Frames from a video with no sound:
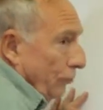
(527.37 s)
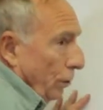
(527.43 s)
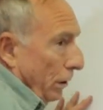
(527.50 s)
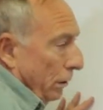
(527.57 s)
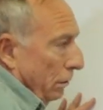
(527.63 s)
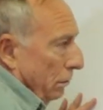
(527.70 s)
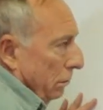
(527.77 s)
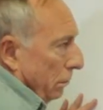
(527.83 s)

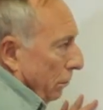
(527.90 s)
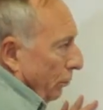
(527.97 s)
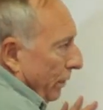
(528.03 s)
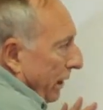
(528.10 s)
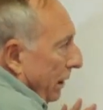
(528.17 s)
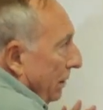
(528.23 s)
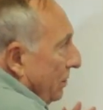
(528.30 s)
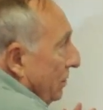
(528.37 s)
water to
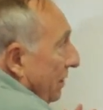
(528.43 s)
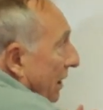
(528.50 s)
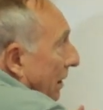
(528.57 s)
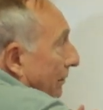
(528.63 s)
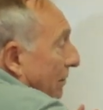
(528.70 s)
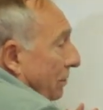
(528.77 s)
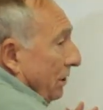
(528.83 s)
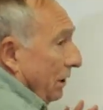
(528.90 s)
weigh the
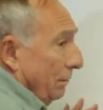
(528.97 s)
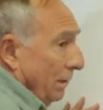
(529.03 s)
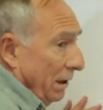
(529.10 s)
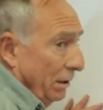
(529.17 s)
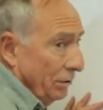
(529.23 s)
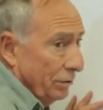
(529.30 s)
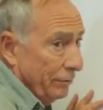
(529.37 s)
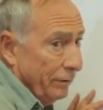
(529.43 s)
same as 10
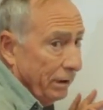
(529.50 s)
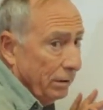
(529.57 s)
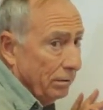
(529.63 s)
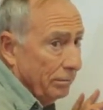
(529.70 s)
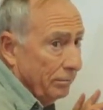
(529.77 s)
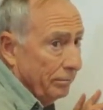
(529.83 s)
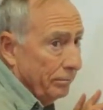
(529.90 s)
miles of air.